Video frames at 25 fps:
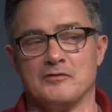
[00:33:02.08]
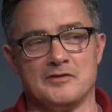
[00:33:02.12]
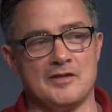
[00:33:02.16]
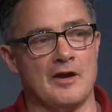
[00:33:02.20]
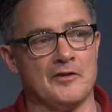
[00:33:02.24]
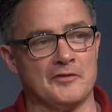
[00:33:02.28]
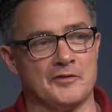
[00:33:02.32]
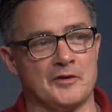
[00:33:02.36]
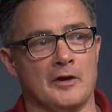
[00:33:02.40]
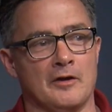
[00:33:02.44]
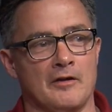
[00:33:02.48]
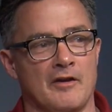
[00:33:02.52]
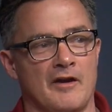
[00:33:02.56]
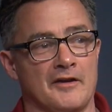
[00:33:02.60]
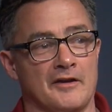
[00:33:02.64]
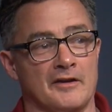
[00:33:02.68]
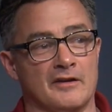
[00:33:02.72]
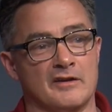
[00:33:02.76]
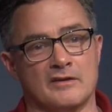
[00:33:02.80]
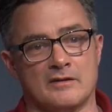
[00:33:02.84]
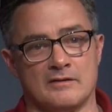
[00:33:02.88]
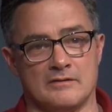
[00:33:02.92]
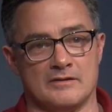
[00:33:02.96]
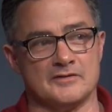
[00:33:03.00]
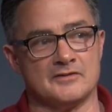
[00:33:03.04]
South
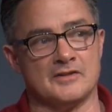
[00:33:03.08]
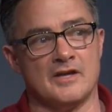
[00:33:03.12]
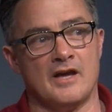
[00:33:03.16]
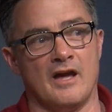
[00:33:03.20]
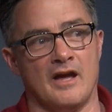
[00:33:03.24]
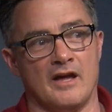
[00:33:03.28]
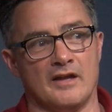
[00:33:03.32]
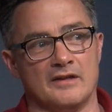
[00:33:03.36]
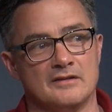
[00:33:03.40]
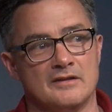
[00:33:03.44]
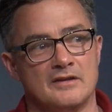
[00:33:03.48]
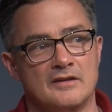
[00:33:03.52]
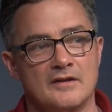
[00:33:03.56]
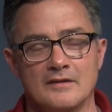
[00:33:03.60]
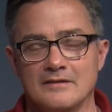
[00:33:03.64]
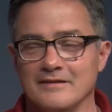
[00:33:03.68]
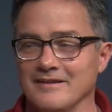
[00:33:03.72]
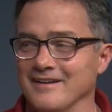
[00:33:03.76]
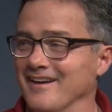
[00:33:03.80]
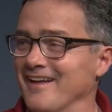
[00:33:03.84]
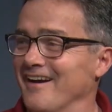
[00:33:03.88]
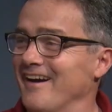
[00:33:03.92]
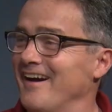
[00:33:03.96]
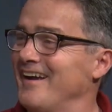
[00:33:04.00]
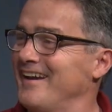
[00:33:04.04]
Carolina croissant,
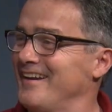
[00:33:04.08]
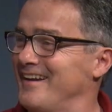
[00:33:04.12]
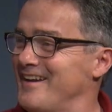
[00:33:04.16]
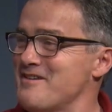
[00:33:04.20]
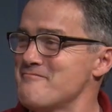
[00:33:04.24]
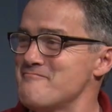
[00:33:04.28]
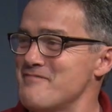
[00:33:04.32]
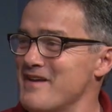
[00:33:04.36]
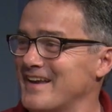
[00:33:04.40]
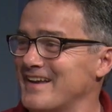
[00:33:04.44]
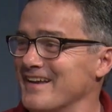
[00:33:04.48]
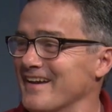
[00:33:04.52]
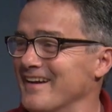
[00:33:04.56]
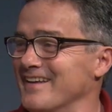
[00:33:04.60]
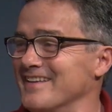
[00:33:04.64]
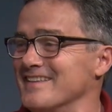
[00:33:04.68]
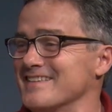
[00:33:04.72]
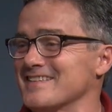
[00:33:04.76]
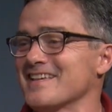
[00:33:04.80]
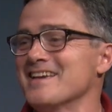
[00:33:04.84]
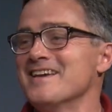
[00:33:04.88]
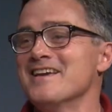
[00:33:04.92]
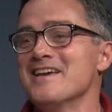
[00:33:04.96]
because